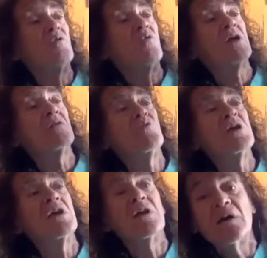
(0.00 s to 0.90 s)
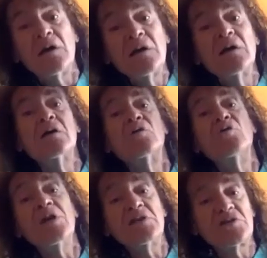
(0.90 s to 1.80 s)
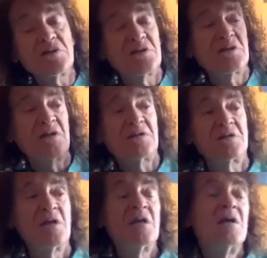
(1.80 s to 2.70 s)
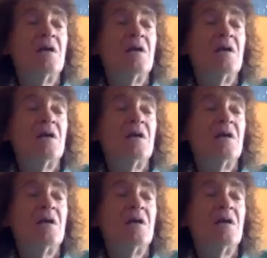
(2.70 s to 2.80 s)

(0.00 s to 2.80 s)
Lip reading: when we reach this